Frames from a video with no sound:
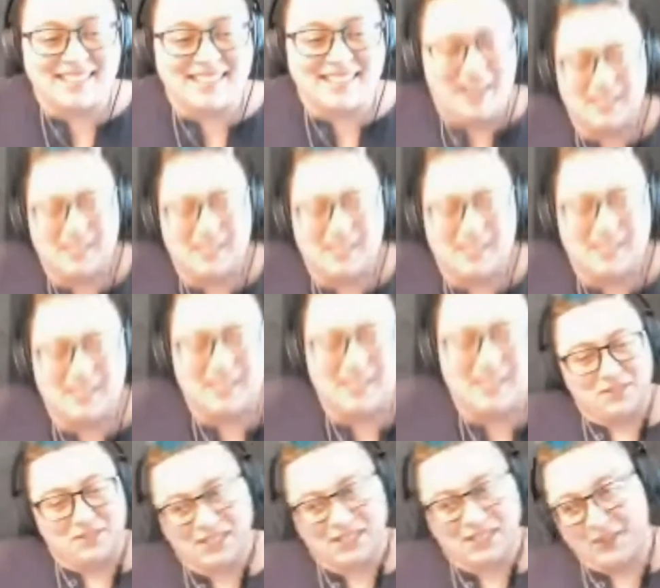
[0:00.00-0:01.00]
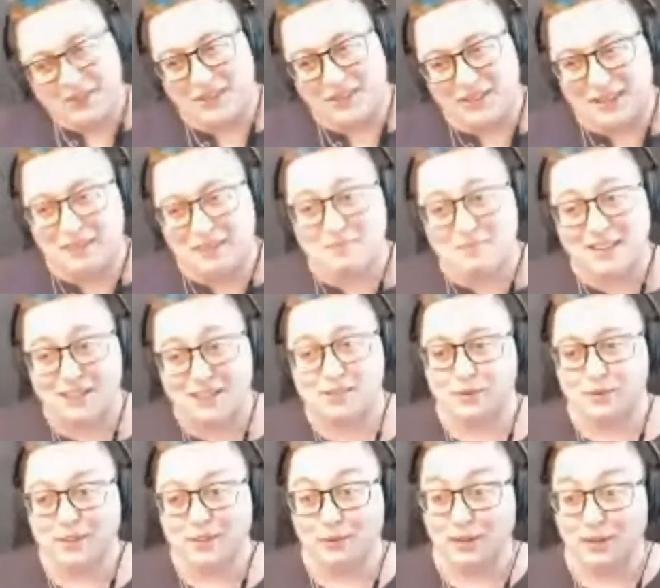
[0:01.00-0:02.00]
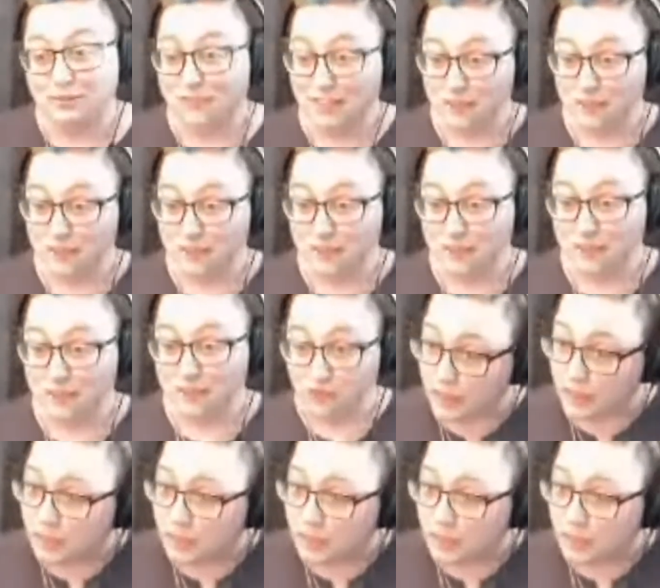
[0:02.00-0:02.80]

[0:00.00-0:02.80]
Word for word: it's not so much of a solo game because you really want friends for